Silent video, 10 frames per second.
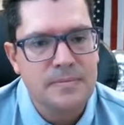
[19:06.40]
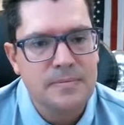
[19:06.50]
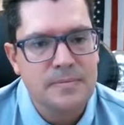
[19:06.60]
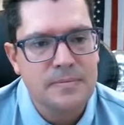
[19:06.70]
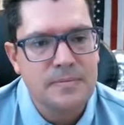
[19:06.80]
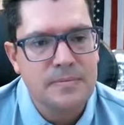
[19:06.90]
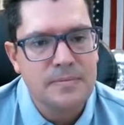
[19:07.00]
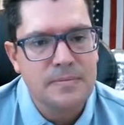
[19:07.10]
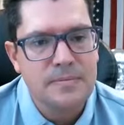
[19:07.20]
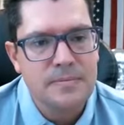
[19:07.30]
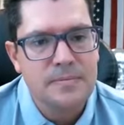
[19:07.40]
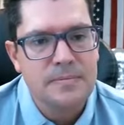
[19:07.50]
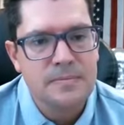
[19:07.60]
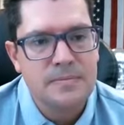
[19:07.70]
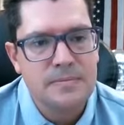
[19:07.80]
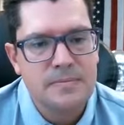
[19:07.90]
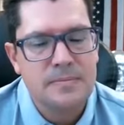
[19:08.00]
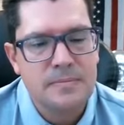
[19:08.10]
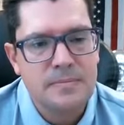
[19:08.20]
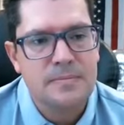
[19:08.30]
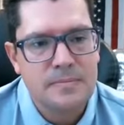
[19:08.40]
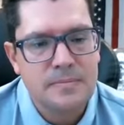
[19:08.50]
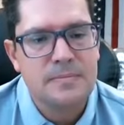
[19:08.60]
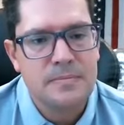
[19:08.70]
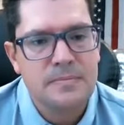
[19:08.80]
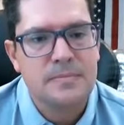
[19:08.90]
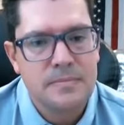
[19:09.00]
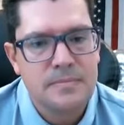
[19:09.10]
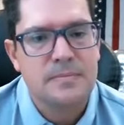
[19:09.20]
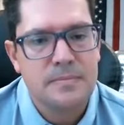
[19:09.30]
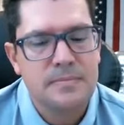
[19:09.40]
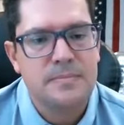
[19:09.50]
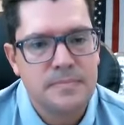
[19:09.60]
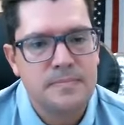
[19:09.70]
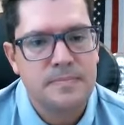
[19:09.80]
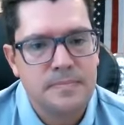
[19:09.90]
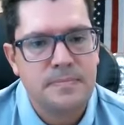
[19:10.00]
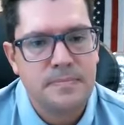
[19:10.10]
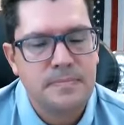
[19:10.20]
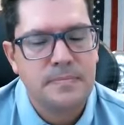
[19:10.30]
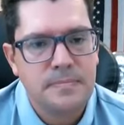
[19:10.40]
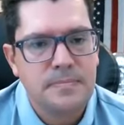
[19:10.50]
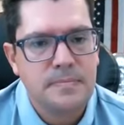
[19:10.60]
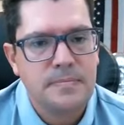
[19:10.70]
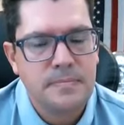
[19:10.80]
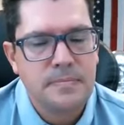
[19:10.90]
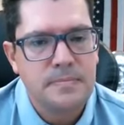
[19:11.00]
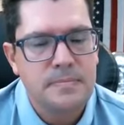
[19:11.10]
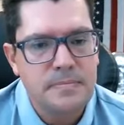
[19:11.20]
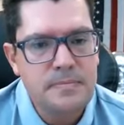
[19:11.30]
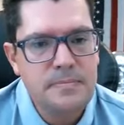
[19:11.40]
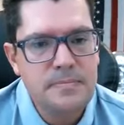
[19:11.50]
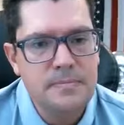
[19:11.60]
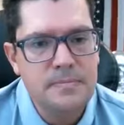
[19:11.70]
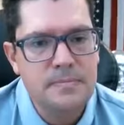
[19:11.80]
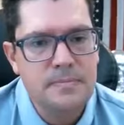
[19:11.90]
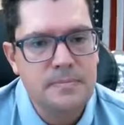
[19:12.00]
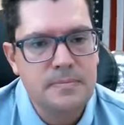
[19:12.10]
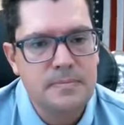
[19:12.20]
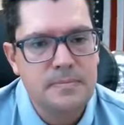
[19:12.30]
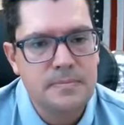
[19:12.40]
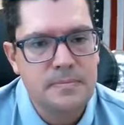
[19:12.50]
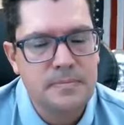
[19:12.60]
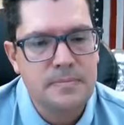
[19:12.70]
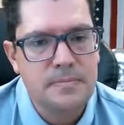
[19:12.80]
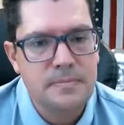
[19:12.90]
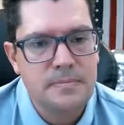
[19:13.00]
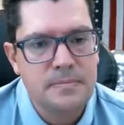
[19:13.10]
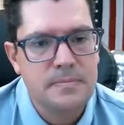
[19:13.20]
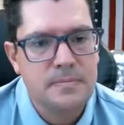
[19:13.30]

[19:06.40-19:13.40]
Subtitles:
The person shown says nothing.